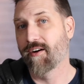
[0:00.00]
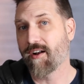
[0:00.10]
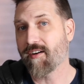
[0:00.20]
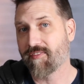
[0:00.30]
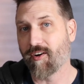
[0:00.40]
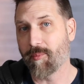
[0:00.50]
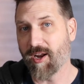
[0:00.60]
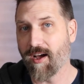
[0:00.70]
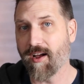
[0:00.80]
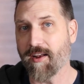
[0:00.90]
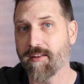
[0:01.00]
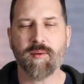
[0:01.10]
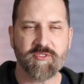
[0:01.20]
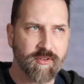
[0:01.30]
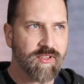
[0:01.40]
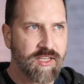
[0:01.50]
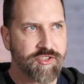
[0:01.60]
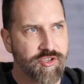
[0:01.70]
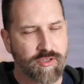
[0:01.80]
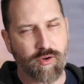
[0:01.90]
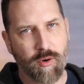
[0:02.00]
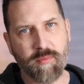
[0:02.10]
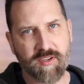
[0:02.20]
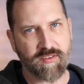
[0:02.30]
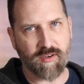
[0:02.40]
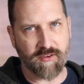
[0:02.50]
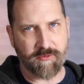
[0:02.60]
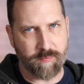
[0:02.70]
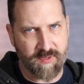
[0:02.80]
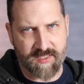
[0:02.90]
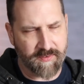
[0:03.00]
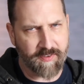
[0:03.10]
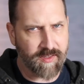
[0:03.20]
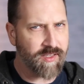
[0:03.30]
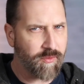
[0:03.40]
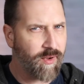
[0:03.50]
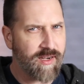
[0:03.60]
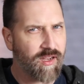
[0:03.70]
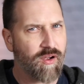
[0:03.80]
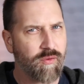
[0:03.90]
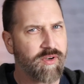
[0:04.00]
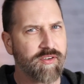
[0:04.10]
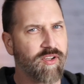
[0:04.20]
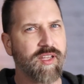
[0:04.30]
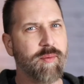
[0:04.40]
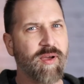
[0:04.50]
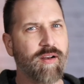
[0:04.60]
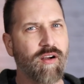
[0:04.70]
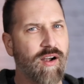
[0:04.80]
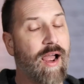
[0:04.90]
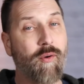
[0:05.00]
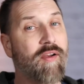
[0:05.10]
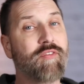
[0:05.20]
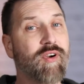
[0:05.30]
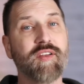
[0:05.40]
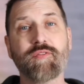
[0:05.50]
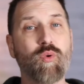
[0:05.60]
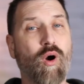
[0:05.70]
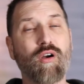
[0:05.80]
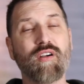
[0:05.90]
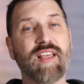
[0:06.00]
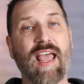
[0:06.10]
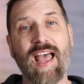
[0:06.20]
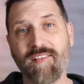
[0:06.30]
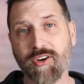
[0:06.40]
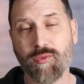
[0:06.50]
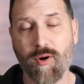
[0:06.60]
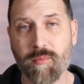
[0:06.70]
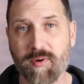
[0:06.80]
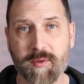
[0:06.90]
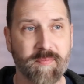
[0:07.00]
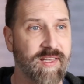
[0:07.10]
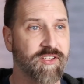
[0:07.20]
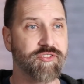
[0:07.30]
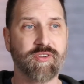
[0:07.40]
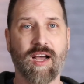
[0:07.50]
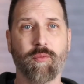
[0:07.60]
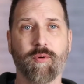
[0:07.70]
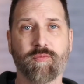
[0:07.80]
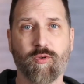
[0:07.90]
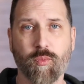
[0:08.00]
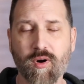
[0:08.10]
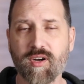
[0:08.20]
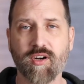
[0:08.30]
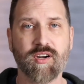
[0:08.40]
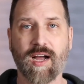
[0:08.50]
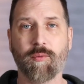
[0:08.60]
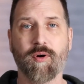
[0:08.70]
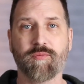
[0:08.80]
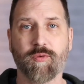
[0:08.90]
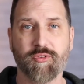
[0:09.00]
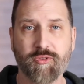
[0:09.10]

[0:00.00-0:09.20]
are not far behind. I'm still not sure Chromebooks are specifically the way to go when you're talking about art. However, if you already have a Chromebook because you got one for work or got one for